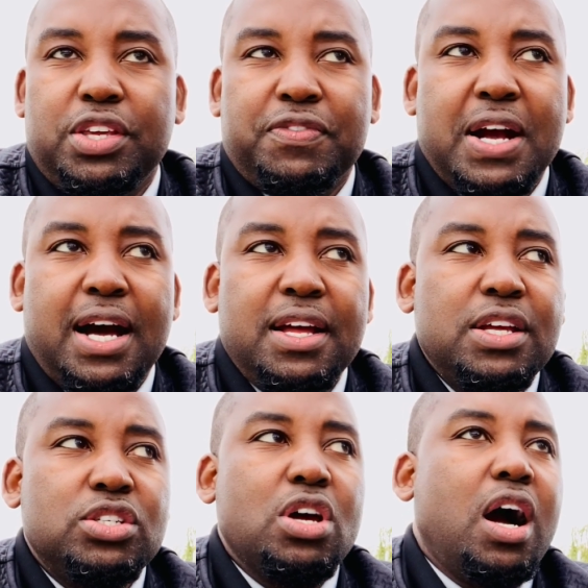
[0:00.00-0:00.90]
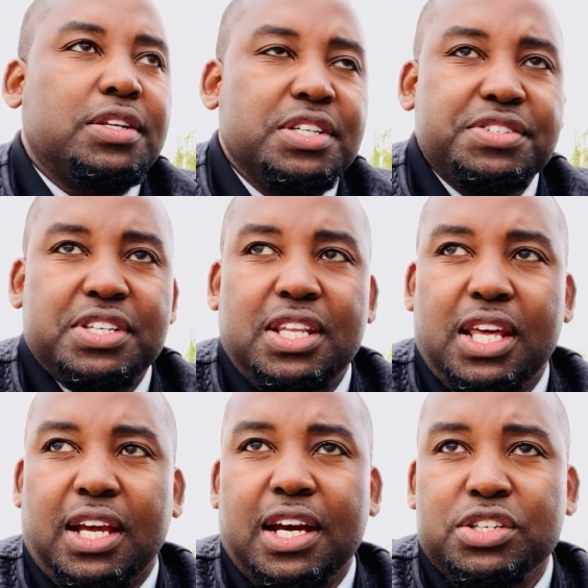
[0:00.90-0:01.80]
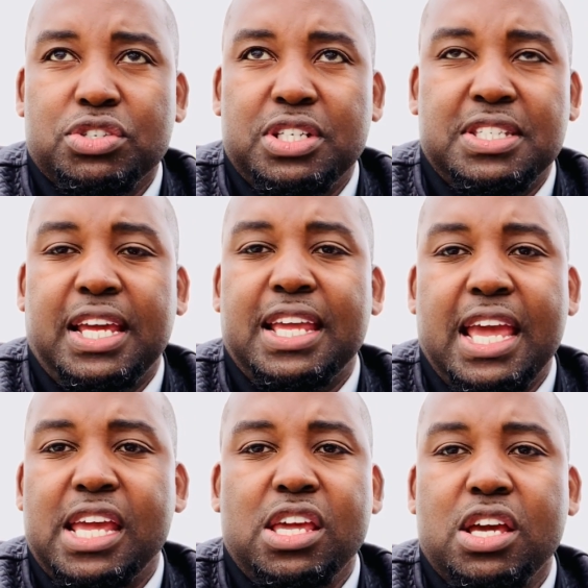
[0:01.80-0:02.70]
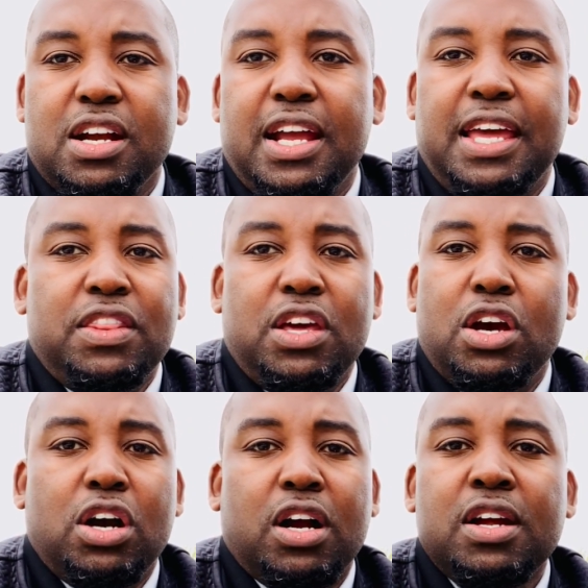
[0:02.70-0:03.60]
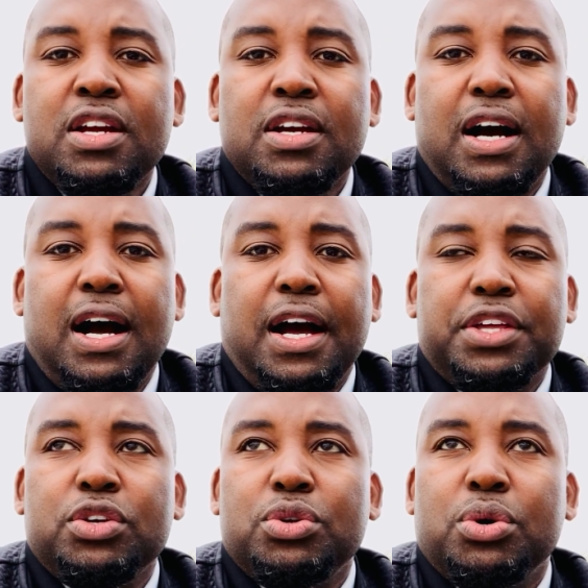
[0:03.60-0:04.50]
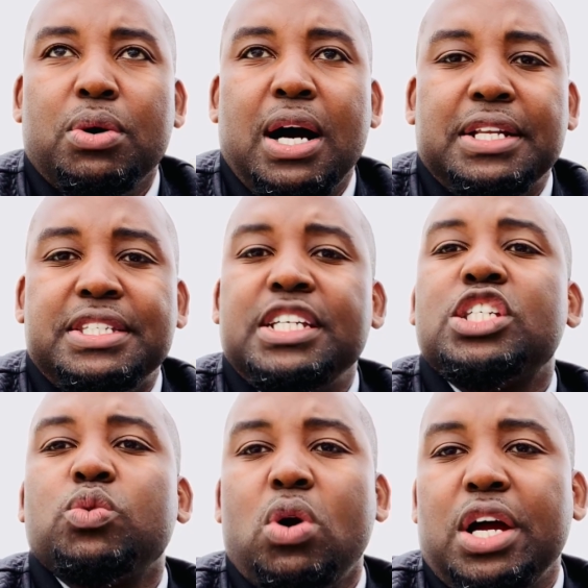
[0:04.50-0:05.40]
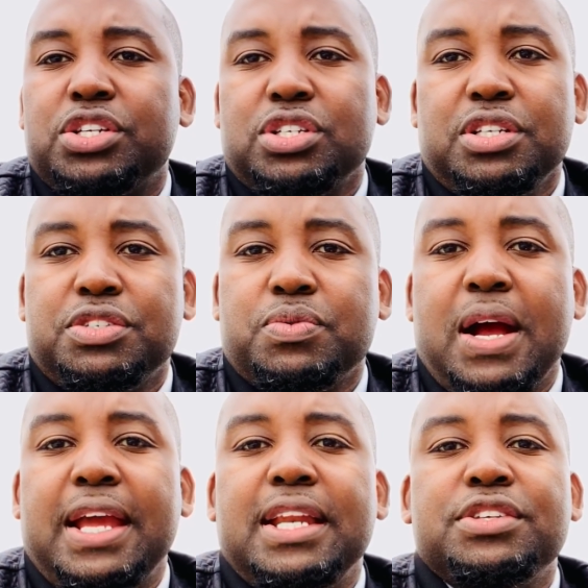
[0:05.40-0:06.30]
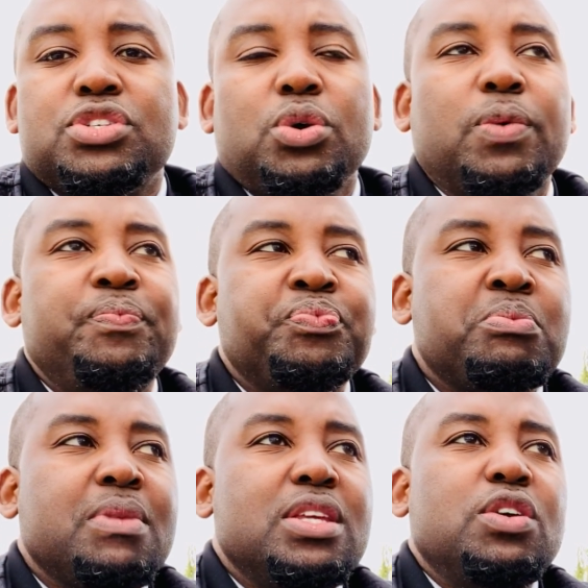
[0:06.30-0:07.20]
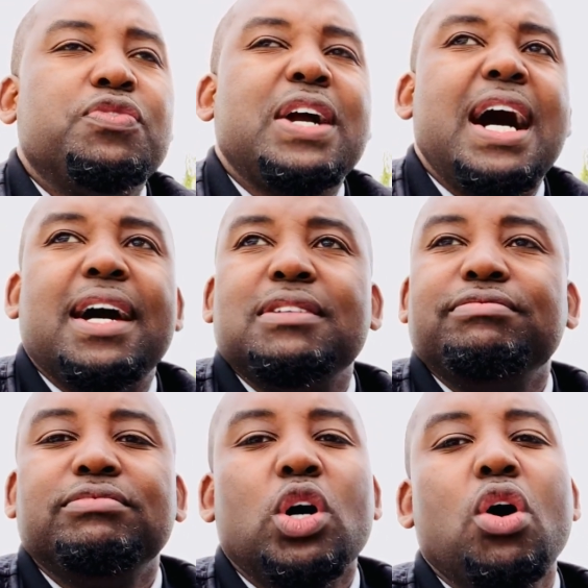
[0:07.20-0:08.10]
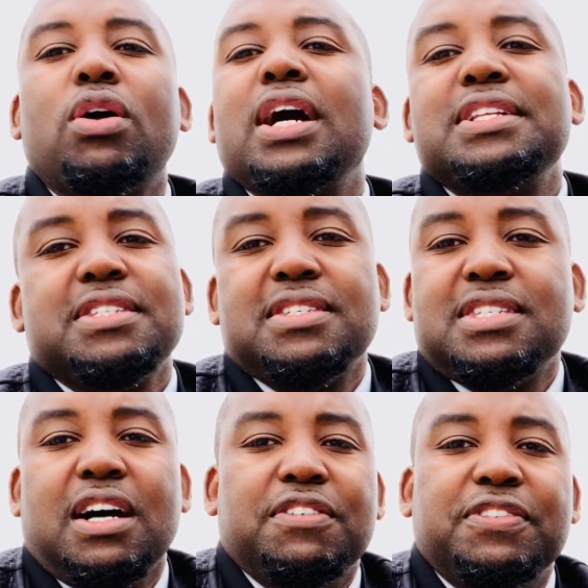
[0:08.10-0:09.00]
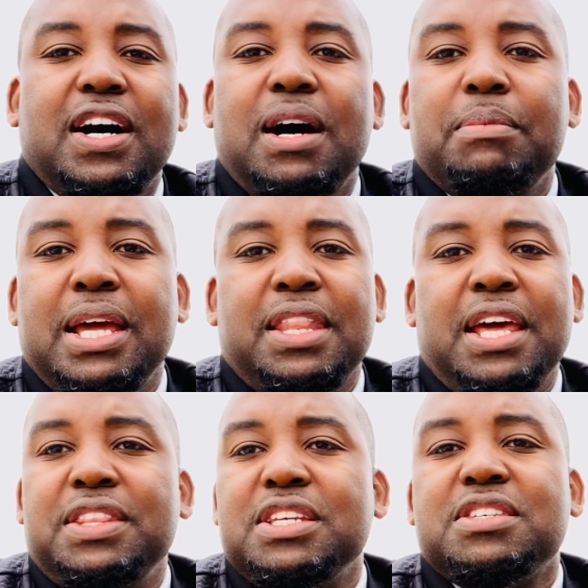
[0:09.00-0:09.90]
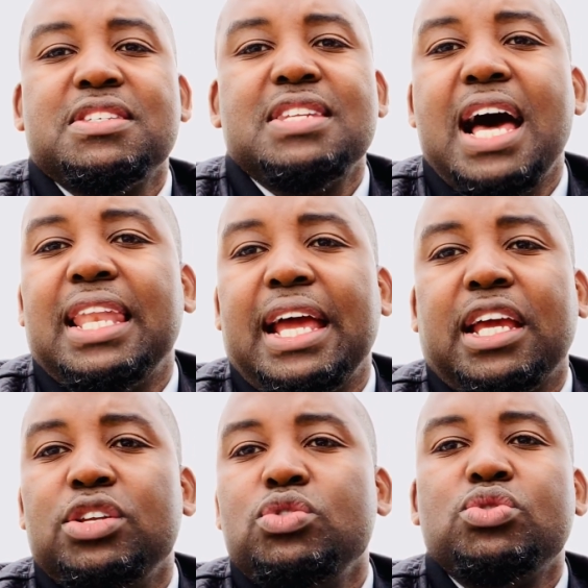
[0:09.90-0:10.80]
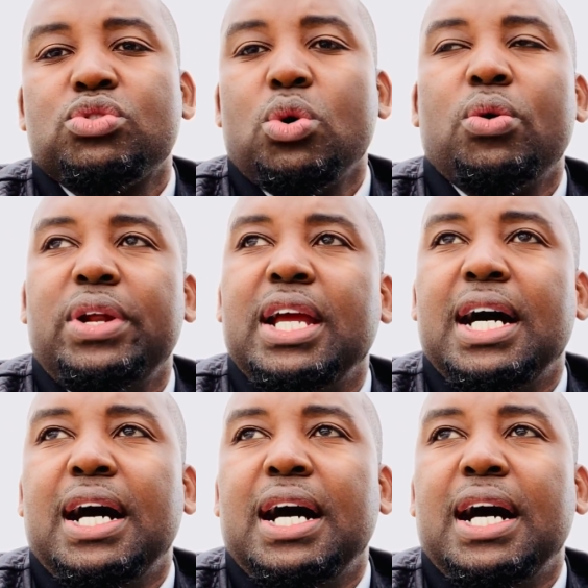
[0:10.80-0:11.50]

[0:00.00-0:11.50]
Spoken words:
You've got doctors in their countries. They get here and they are dishwashers, right? And so you've got all kinds of stuff. And this is not like a new story.